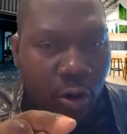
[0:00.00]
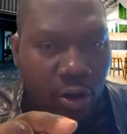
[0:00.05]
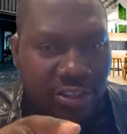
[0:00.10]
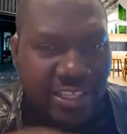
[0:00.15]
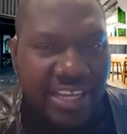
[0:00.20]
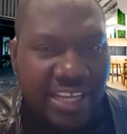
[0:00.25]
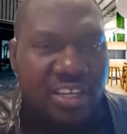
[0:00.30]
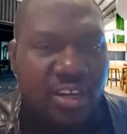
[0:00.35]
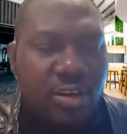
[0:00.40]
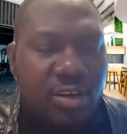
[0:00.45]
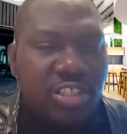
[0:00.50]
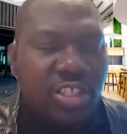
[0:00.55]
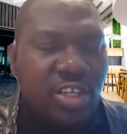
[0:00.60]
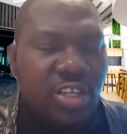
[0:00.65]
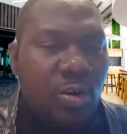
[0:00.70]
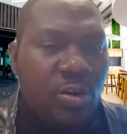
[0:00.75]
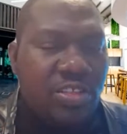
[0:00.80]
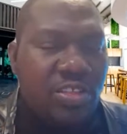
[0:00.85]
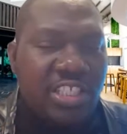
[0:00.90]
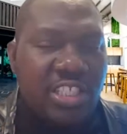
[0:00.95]
technology
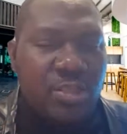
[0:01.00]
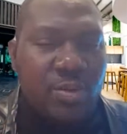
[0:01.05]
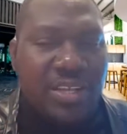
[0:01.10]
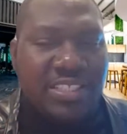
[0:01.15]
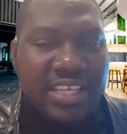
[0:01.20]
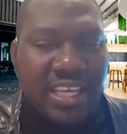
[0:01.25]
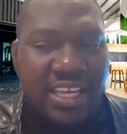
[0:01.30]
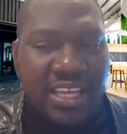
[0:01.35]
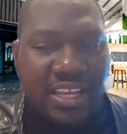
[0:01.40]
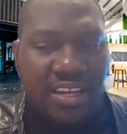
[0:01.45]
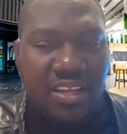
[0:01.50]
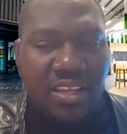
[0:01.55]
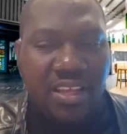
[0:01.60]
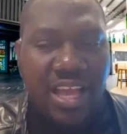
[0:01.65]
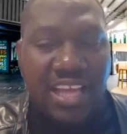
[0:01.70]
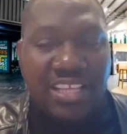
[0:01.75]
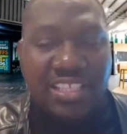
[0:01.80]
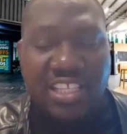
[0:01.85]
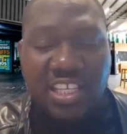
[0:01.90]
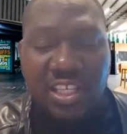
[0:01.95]
courses you are taking,
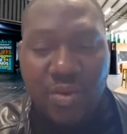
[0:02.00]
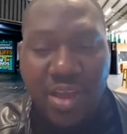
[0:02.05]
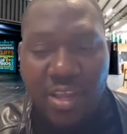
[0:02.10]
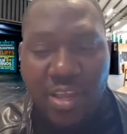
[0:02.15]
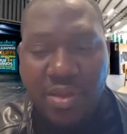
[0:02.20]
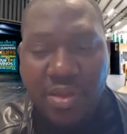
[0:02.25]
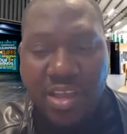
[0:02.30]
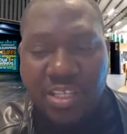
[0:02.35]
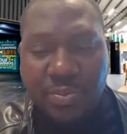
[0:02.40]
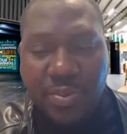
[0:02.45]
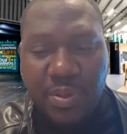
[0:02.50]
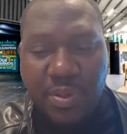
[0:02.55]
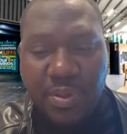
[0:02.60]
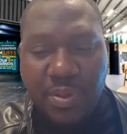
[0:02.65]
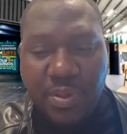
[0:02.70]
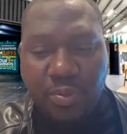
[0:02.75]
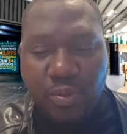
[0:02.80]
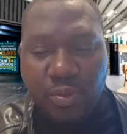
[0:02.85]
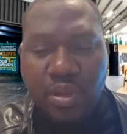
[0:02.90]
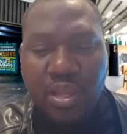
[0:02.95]
I see UI UX
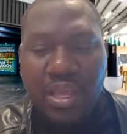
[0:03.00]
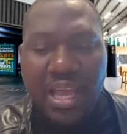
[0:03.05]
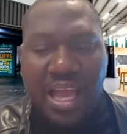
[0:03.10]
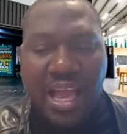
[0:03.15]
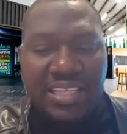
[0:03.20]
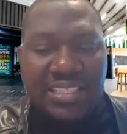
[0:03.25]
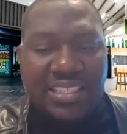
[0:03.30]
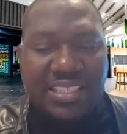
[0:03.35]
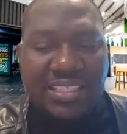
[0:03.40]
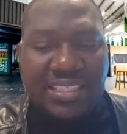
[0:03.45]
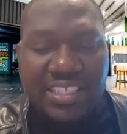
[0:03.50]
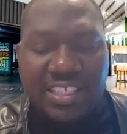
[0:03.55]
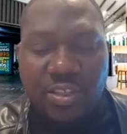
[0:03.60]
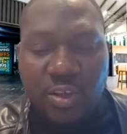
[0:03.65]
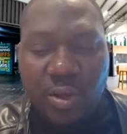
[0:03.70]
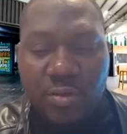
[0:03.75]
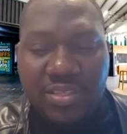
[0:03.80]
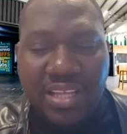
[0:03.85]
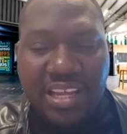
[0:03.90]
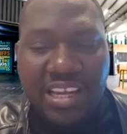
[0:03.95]
people, I see
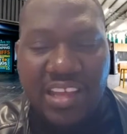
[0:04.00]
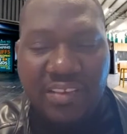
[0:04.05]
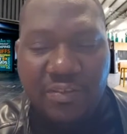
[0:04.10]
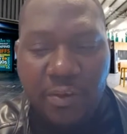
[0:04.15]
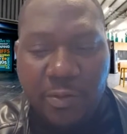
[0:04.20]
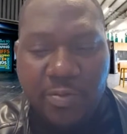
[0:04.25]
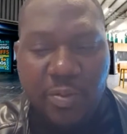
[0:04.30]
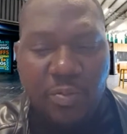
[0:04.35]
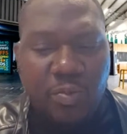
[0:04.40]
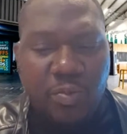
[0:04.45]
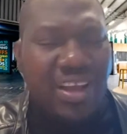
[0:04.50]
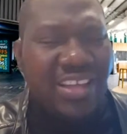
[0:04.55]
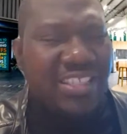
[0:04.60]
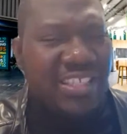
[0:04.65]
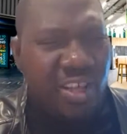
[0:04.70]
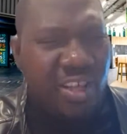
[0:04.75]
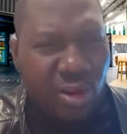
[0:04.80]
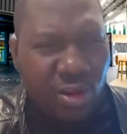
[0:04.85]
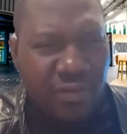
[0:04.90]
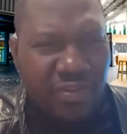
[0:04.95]
sysops and DevOps people, I
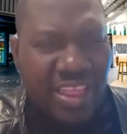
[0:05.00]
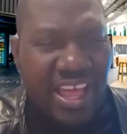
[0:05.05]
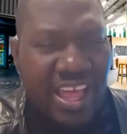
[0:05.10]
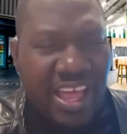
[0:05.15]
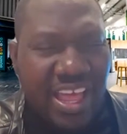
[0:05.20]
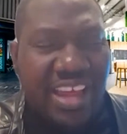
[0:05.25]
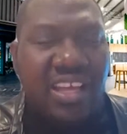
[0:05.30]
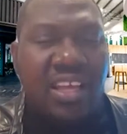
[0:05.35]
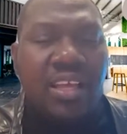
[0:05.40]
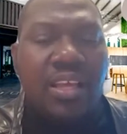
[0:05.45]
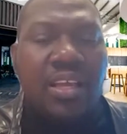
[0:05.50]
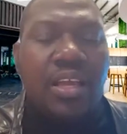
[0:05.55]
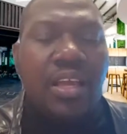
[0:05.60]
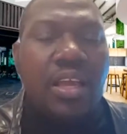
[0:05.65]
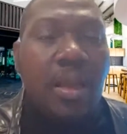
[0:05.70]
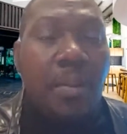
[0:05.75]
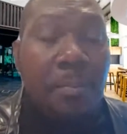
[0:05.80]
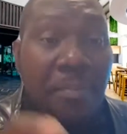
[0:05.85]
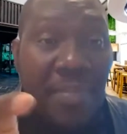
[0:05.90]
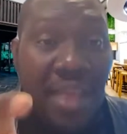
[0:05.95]
see all of that.
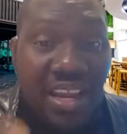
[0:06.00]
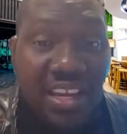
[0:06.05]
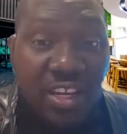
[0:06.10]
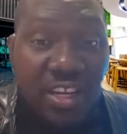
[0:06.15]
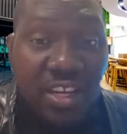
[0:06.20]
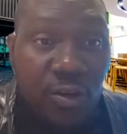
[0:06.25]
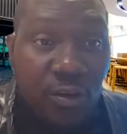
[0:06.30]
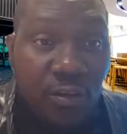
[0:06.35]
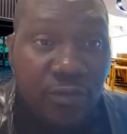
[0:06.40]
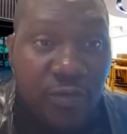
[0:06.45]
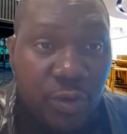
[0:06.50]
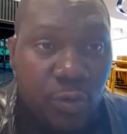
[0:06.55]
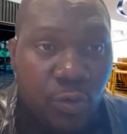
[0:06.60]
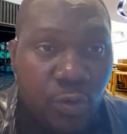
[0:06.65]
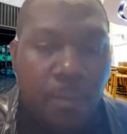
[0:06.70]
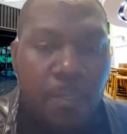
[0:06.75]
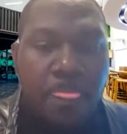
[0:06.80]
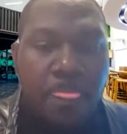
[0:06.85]
Many of you